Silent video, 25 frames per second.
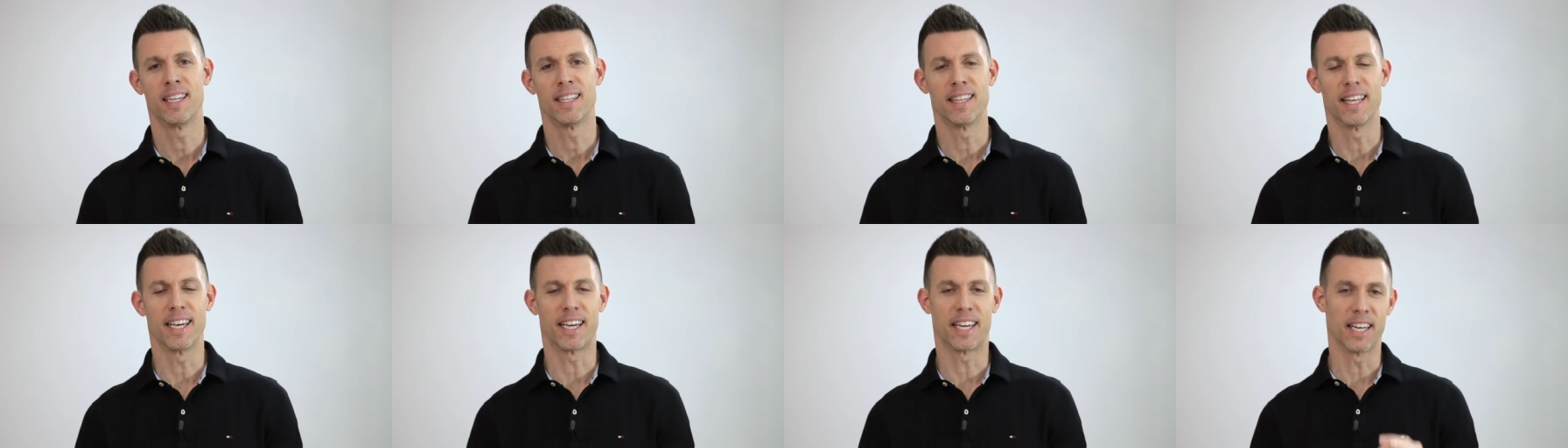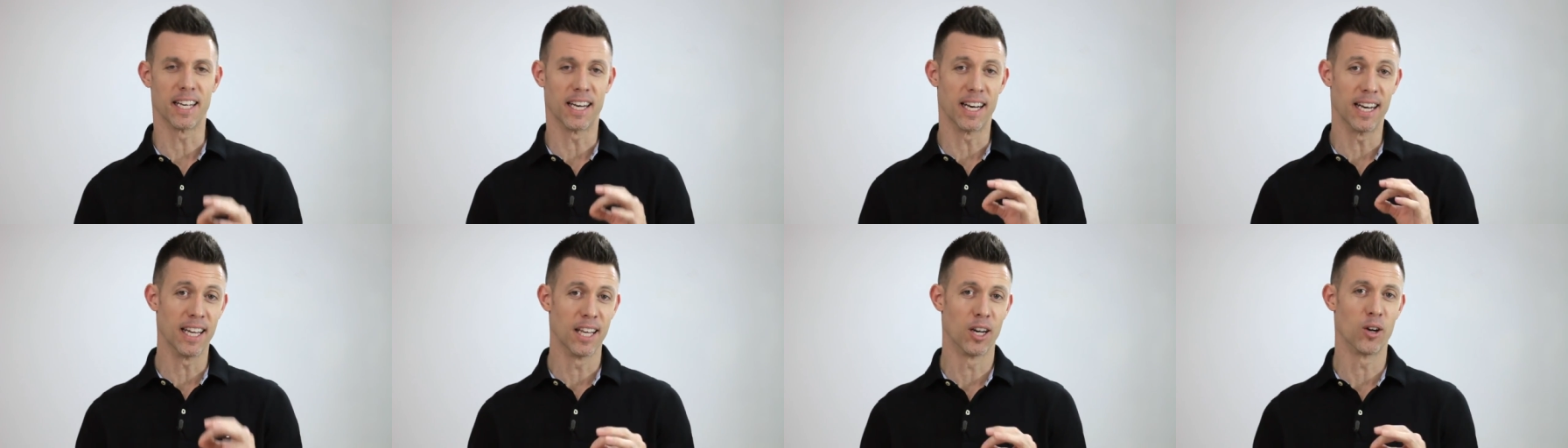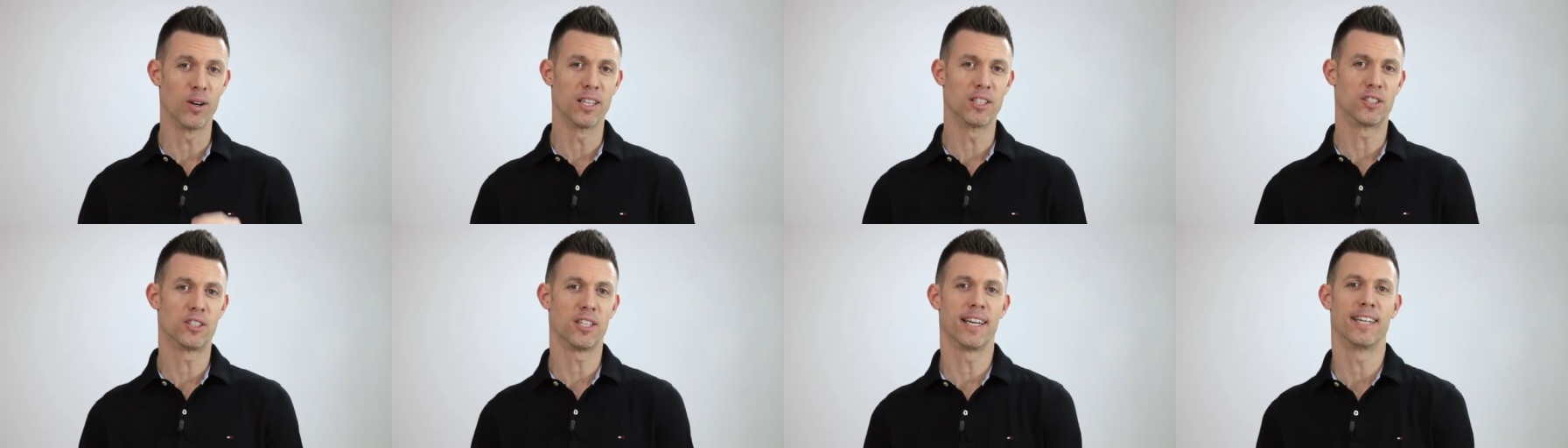that could
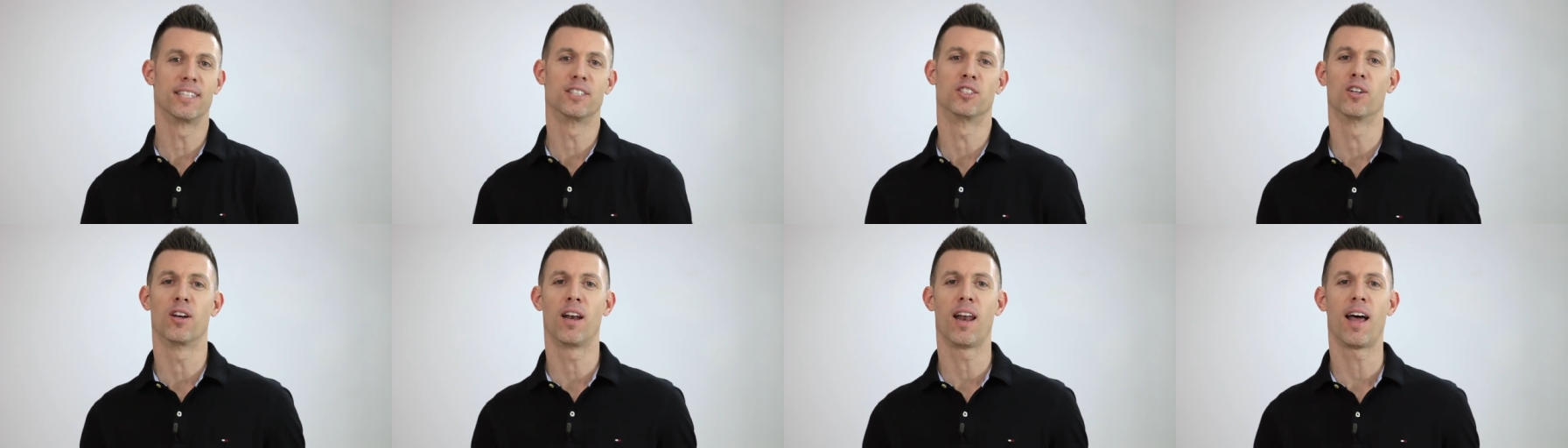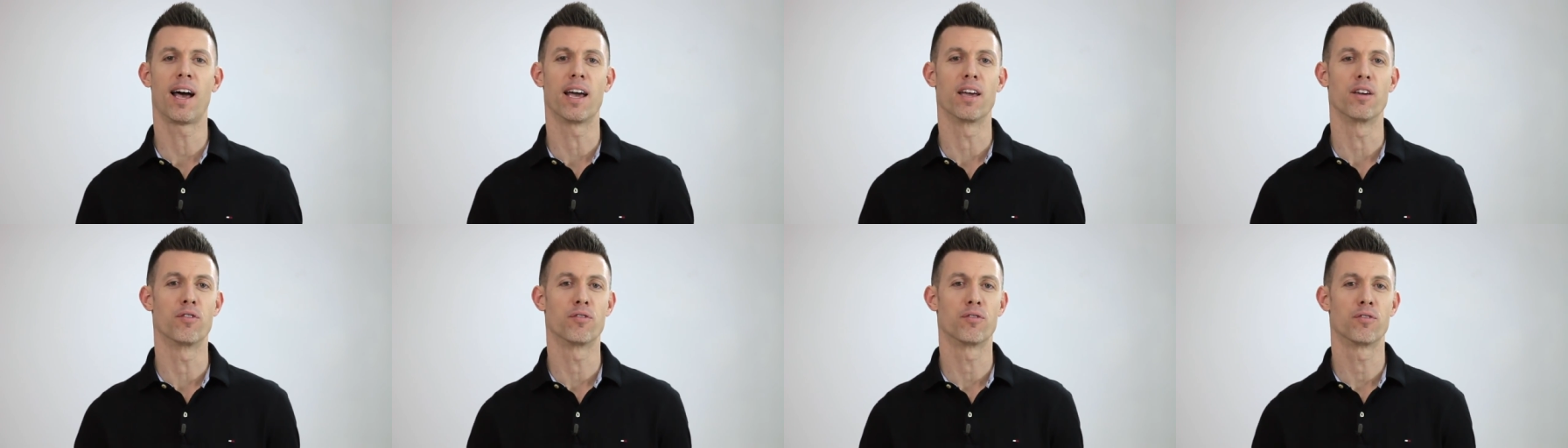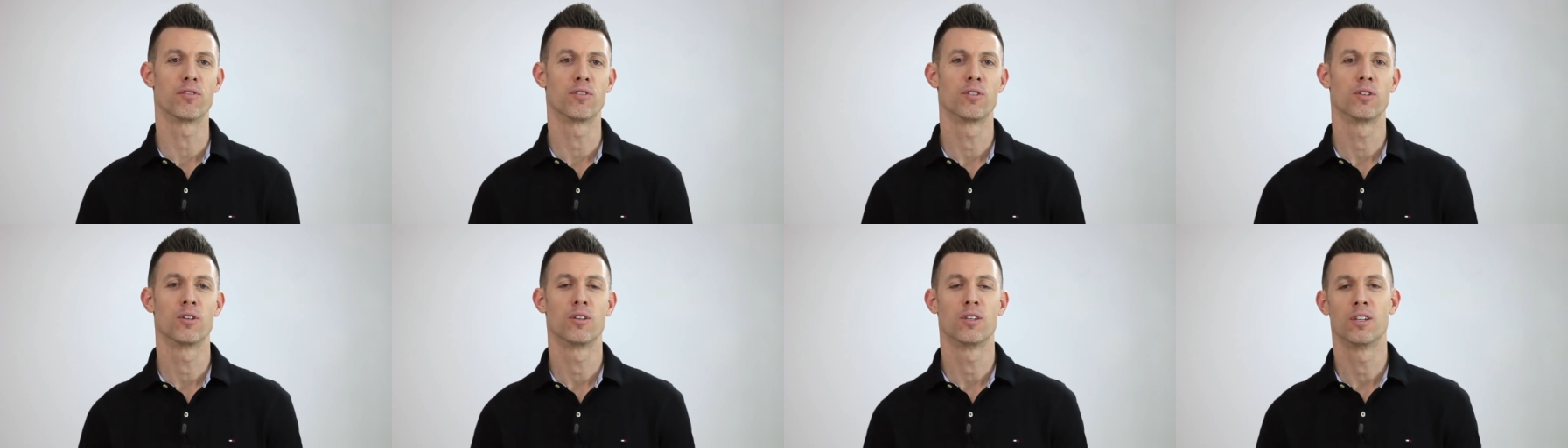literally change your
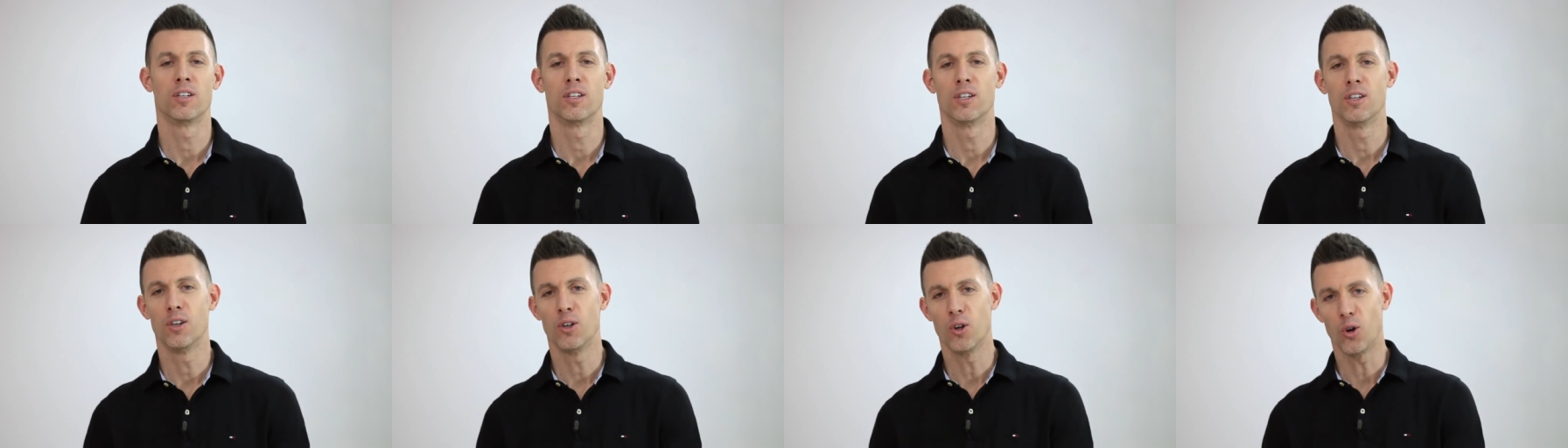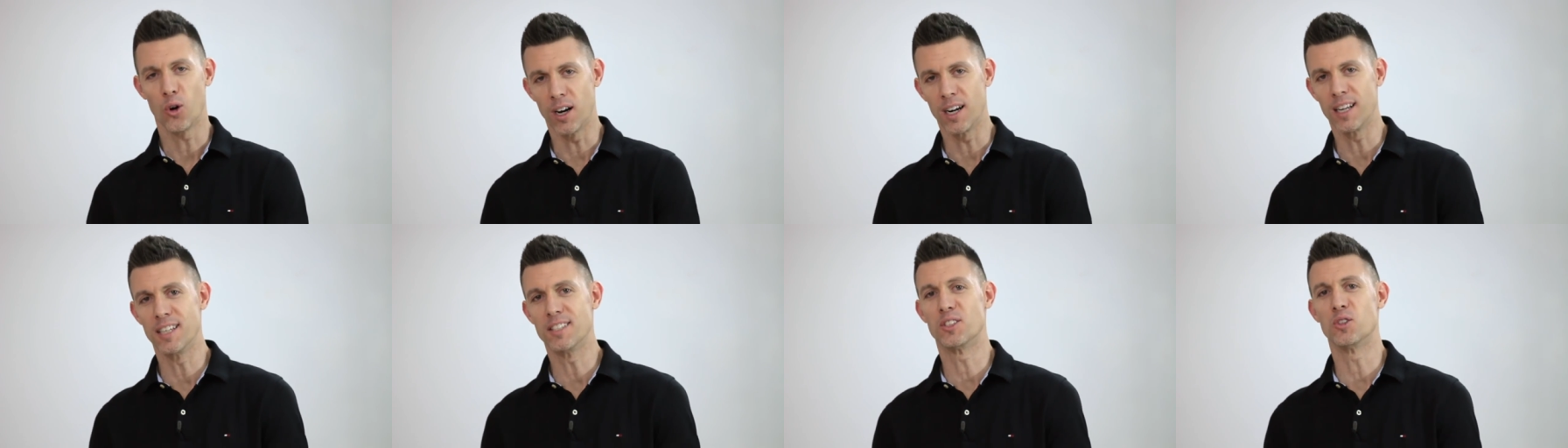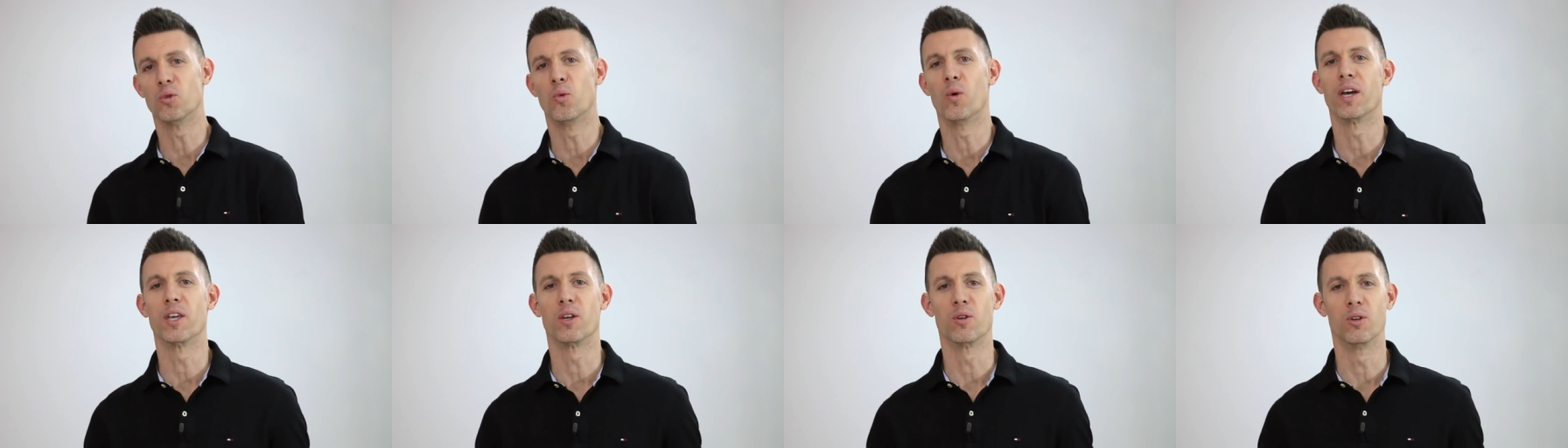life, or at least
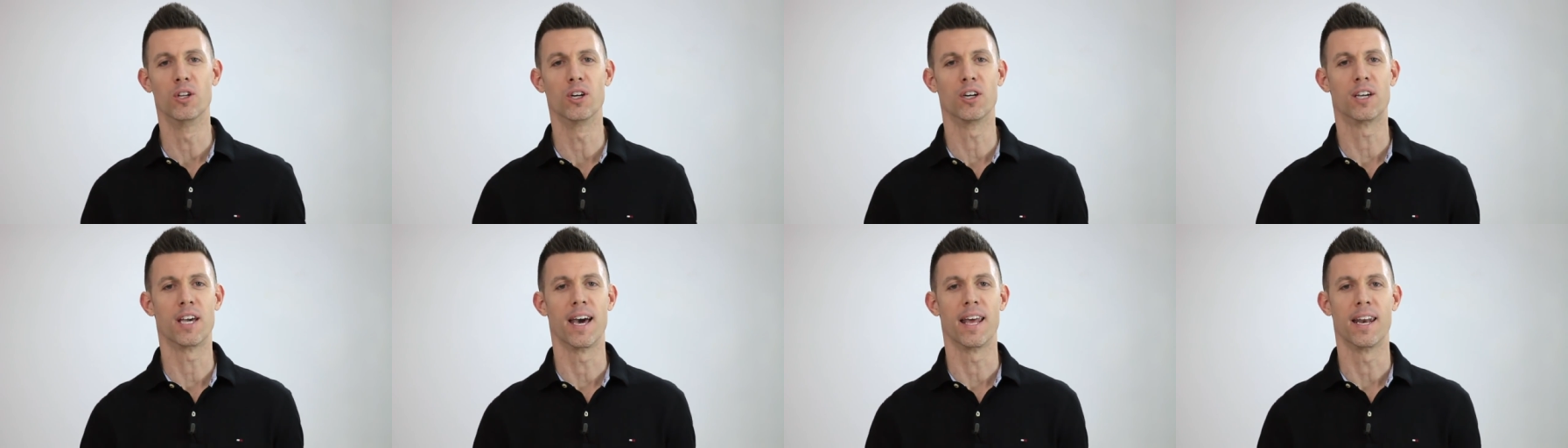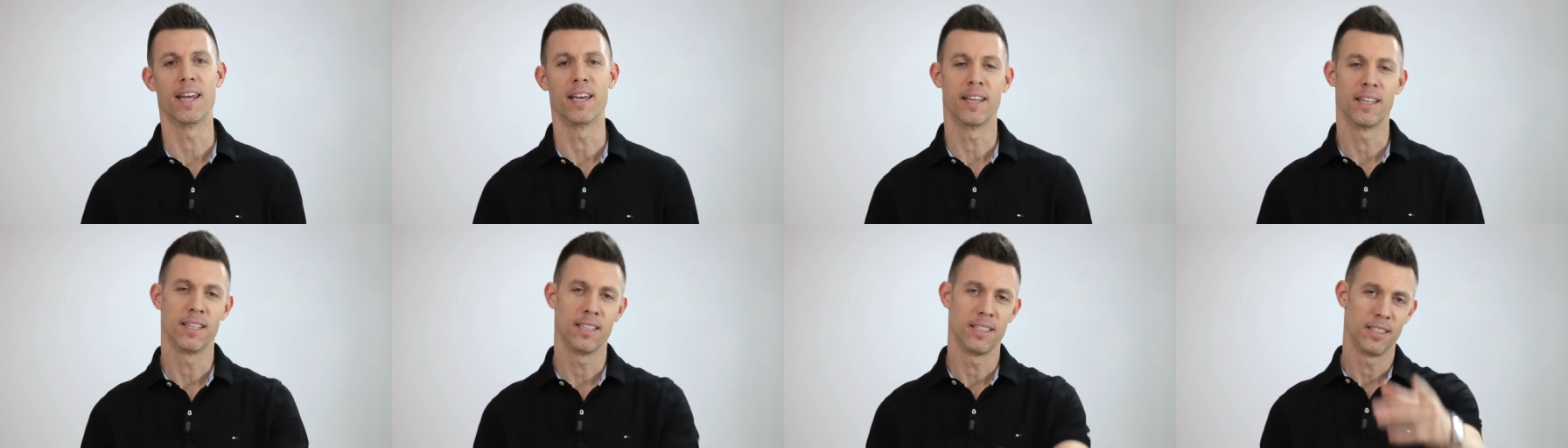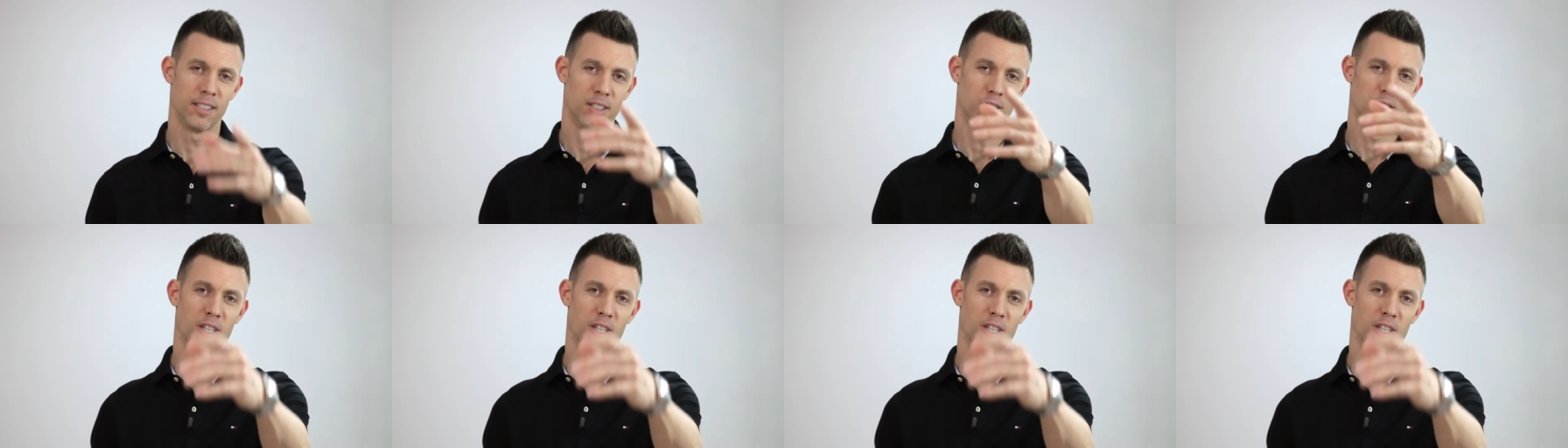the way you look at it.